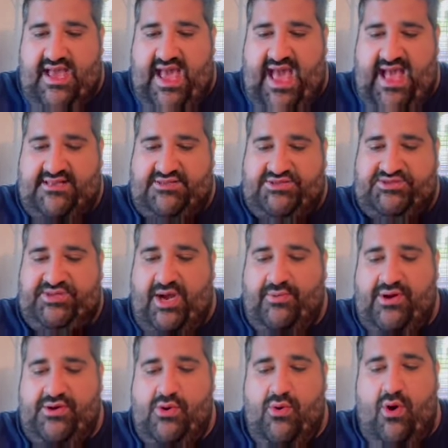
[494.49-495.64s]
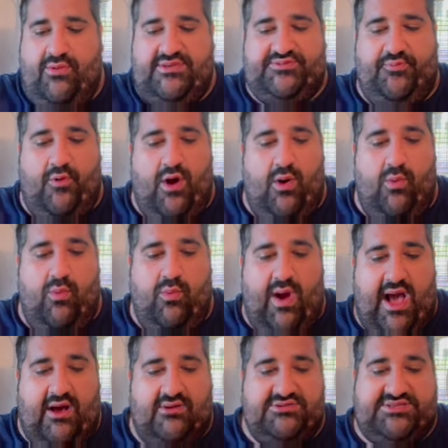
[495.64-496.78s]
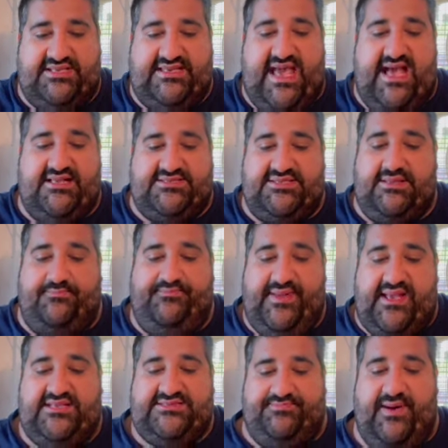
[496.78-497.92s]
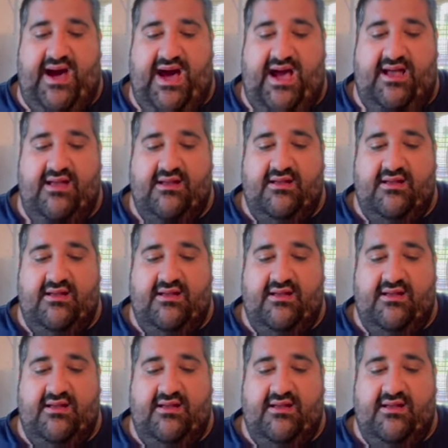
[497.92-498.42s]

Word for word: and someone who always fought well to get to the big spot,